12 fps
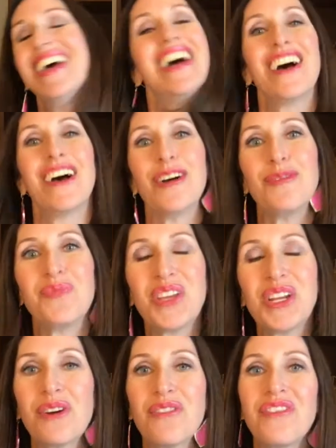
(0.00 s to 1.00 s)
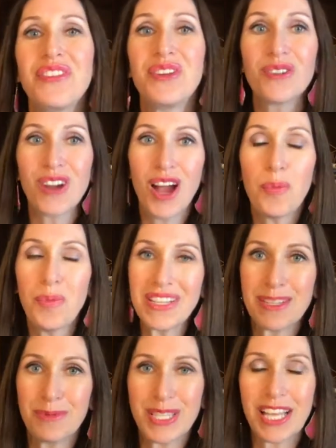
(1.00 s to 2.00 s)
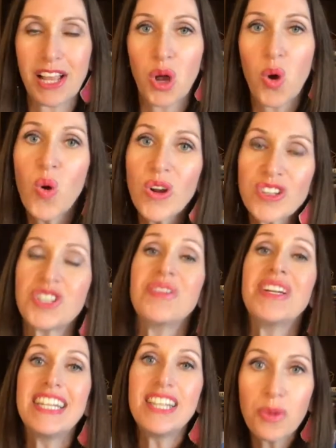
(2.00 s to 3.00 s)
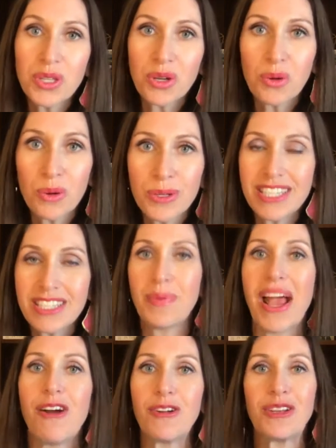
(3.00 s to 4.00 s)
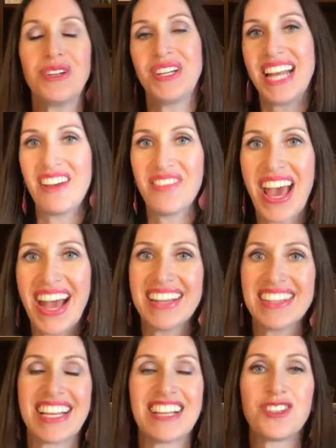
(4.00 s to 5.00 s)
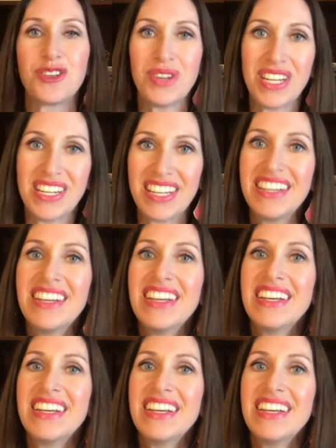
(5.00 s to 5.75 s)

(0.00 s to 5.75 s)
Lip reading: If you're helping someone sell a course, you need to know what the course is about. You need to have the assets. You need to